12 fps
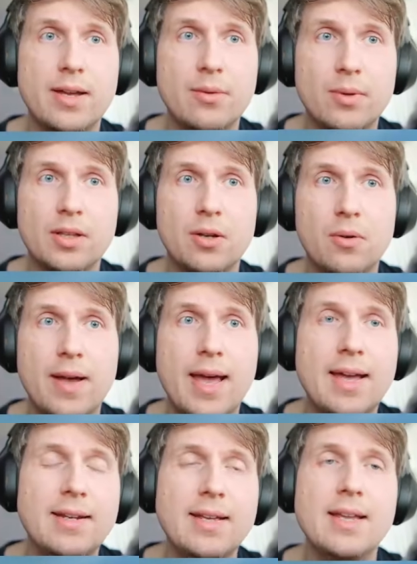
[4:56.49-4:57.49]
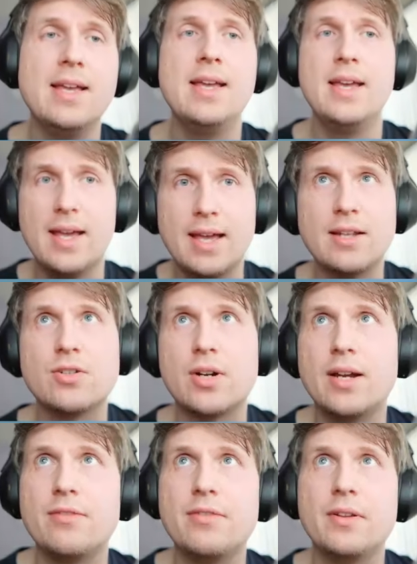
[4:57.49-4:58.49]
So there's an AI model that
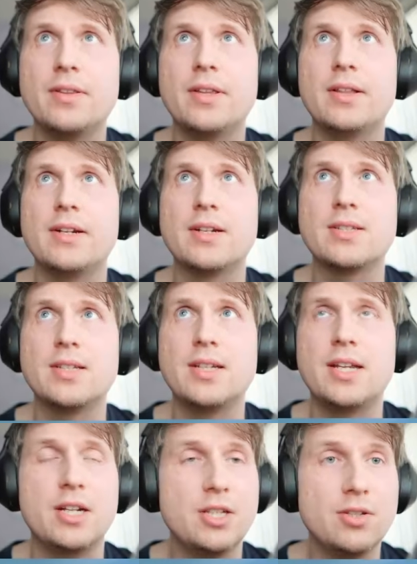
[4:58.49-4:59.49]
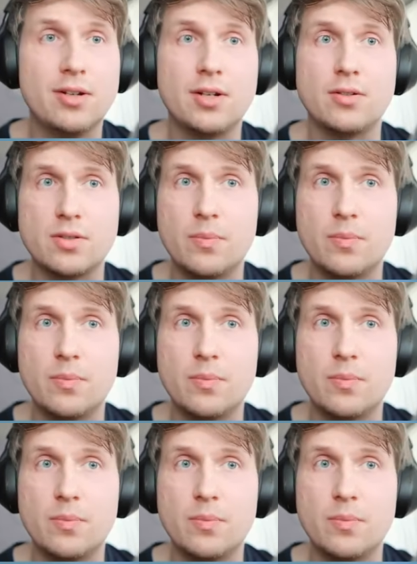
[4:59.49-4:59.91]
will go ahead and try to